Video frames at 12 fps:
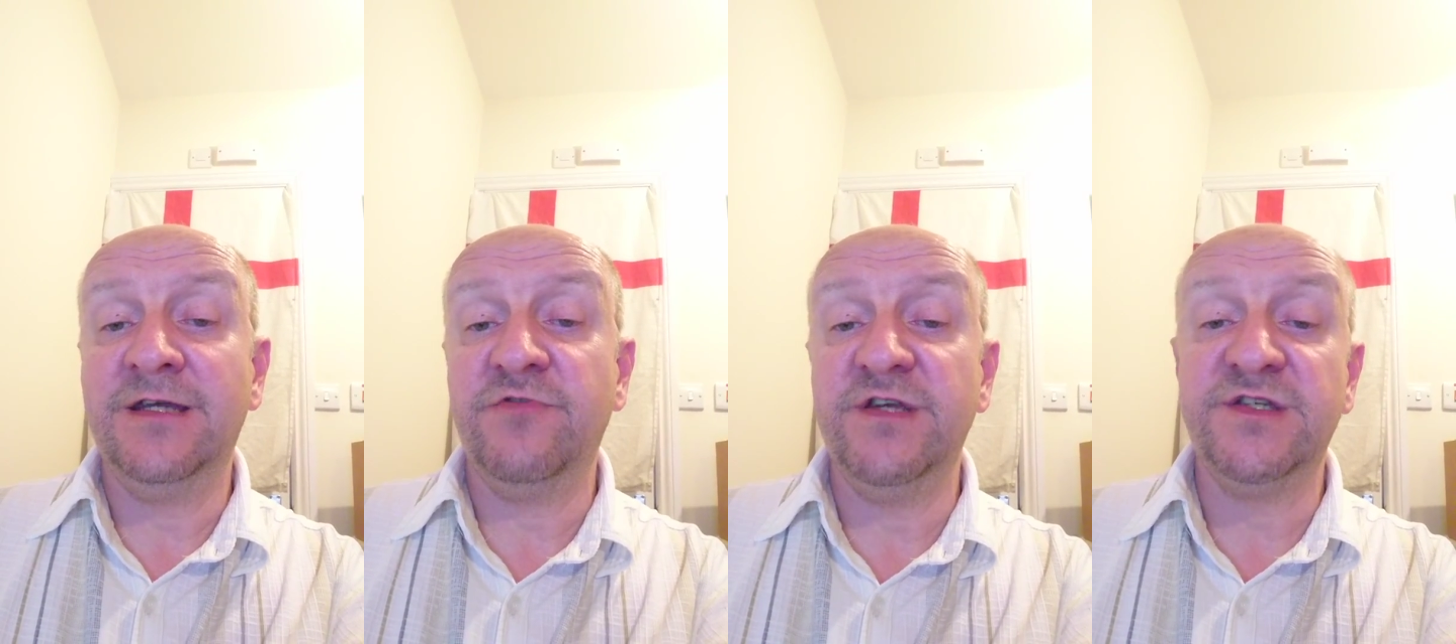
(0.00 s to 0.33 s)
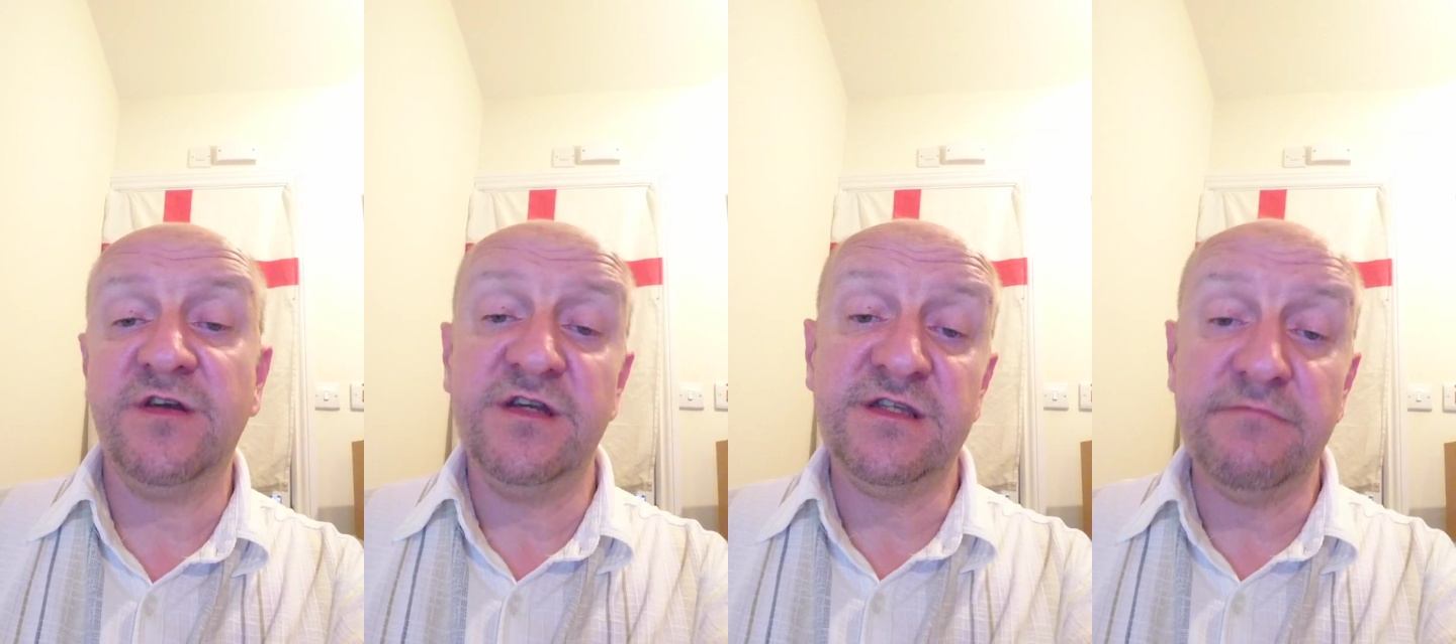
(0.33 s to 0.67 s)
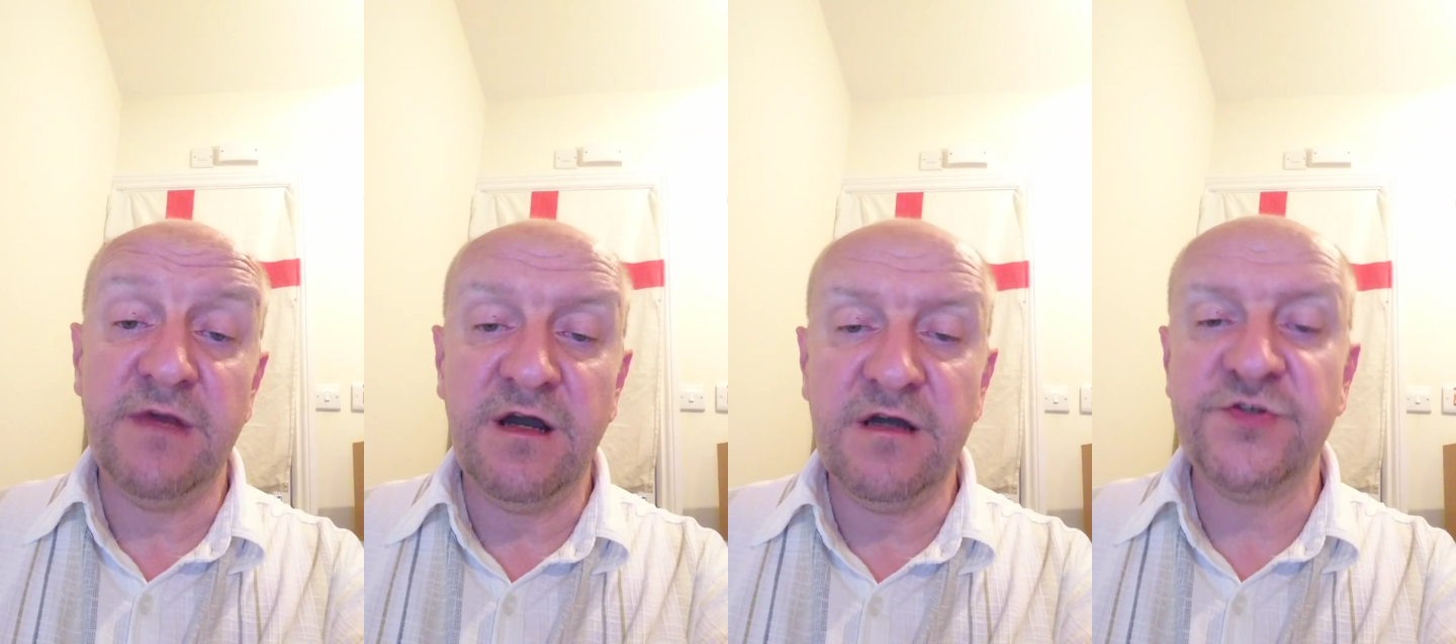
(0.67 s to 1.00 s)
criticised the
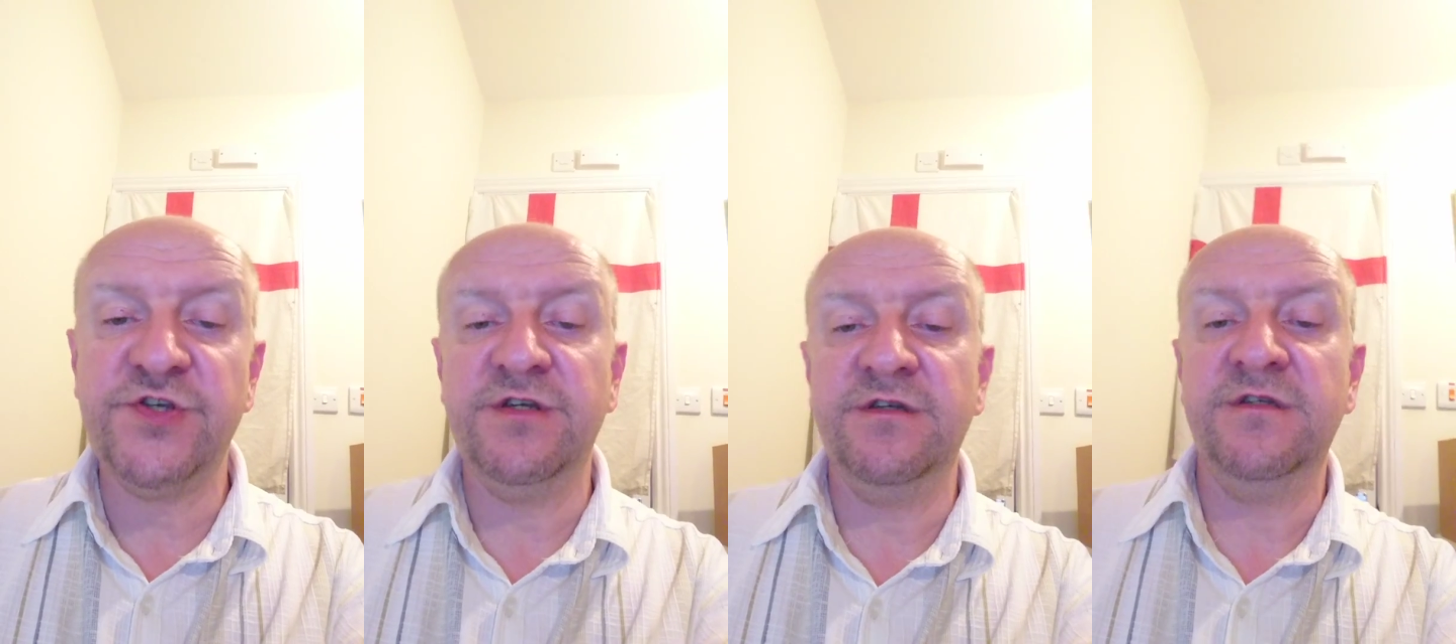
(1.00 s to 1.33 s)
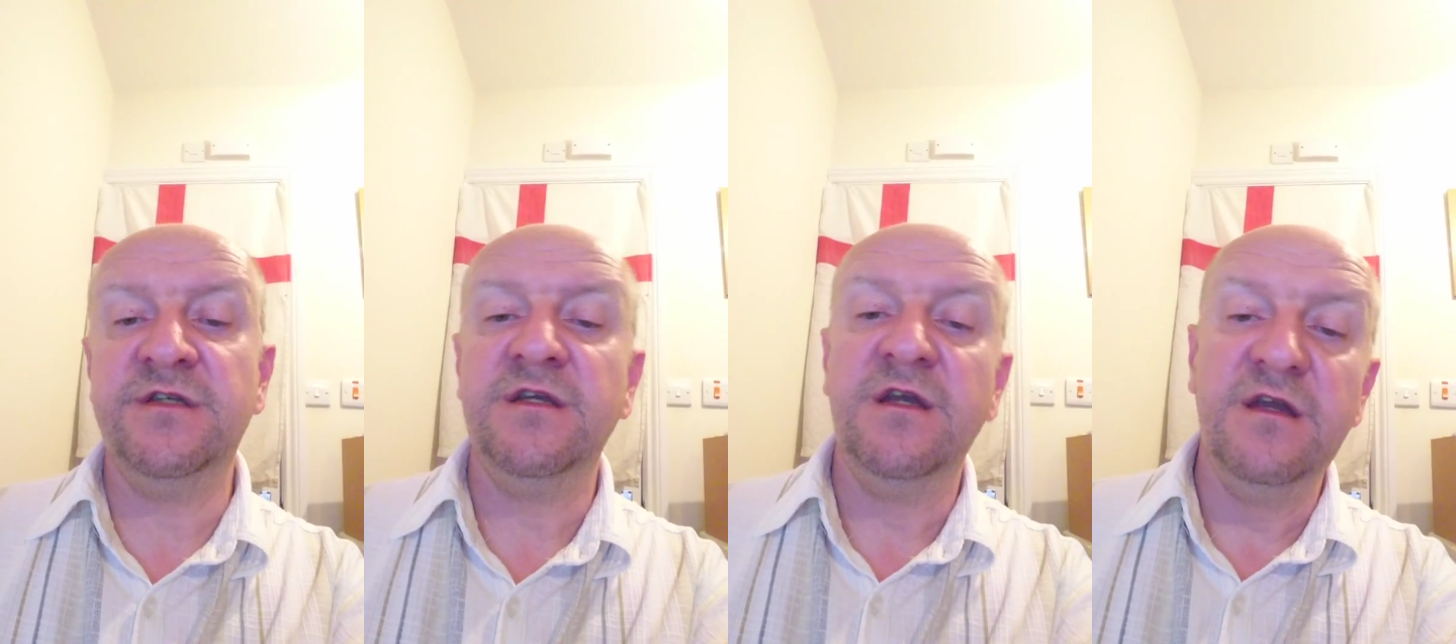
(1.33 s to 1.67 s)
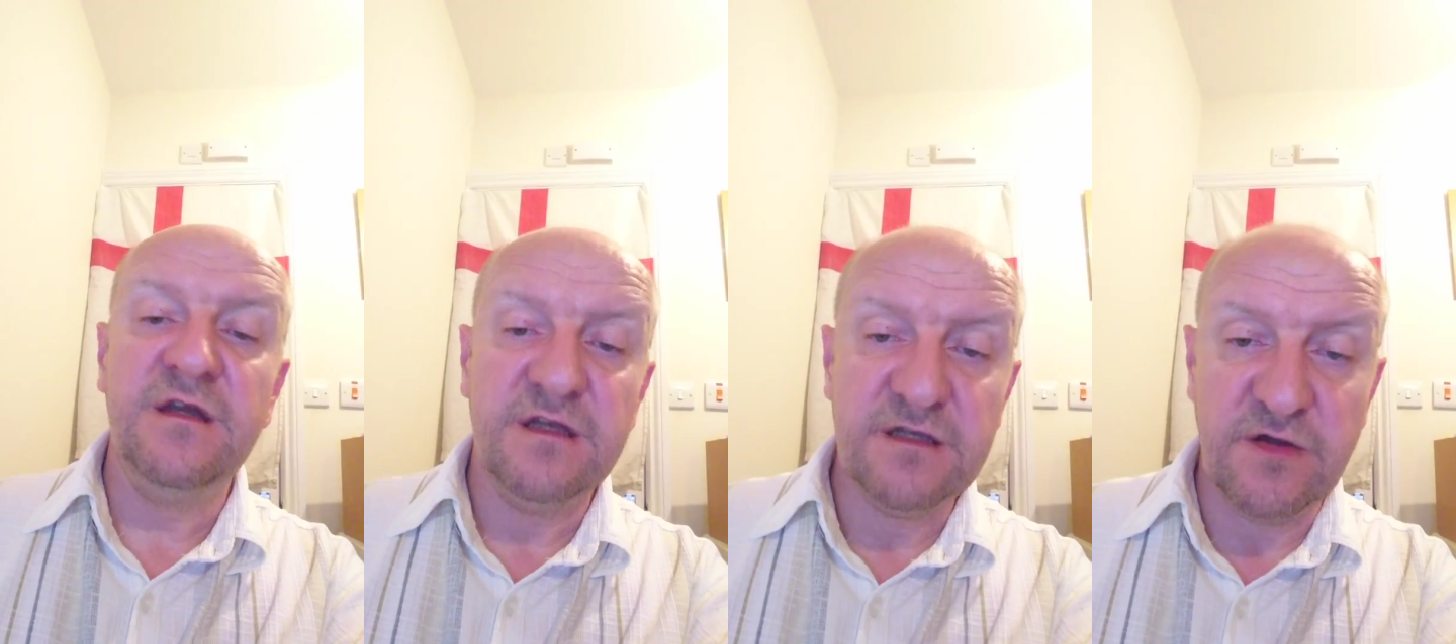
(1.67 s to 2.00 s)
marchers,
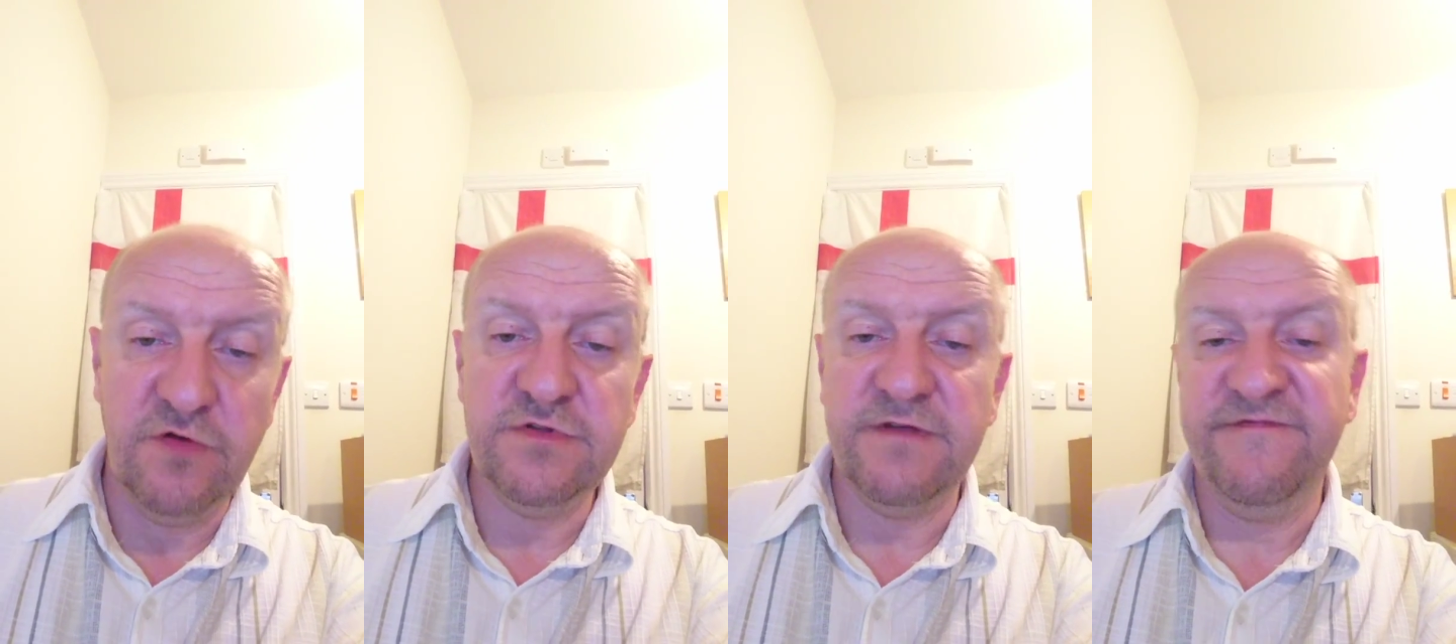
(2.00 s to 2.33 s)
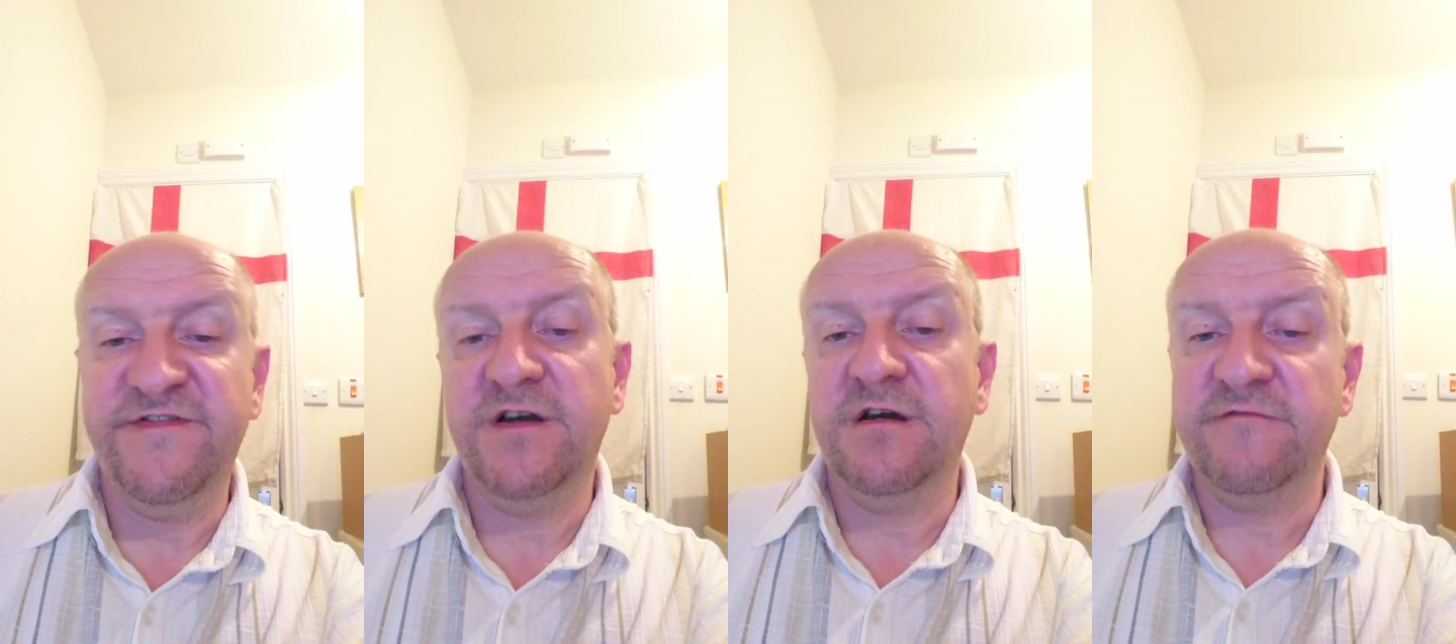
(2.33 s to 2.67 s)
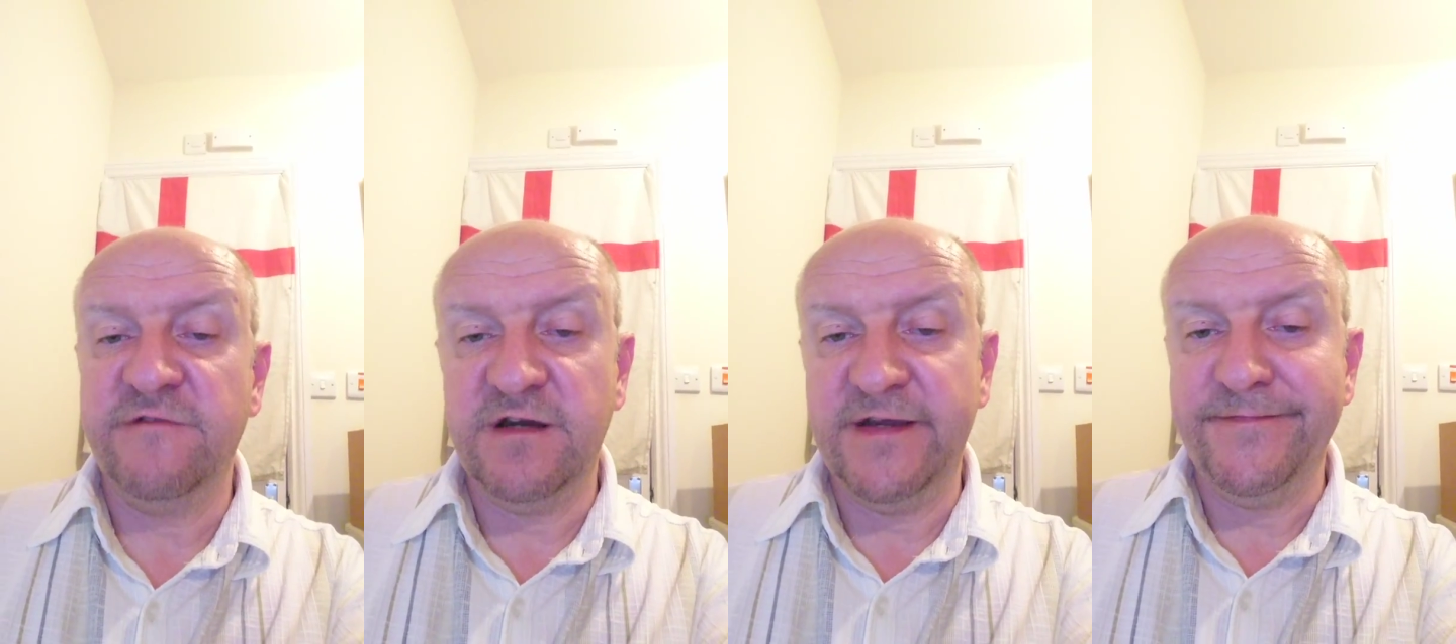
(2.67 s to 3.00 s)
called them far
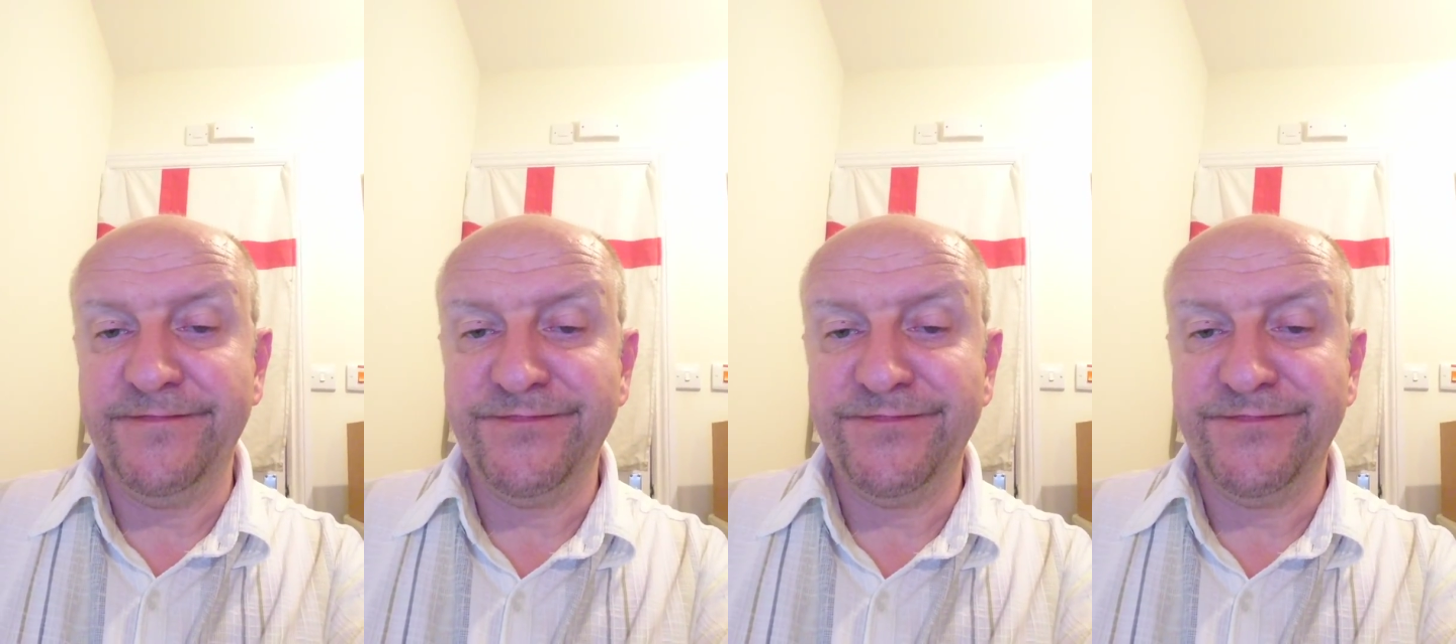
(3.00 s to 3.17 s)
right.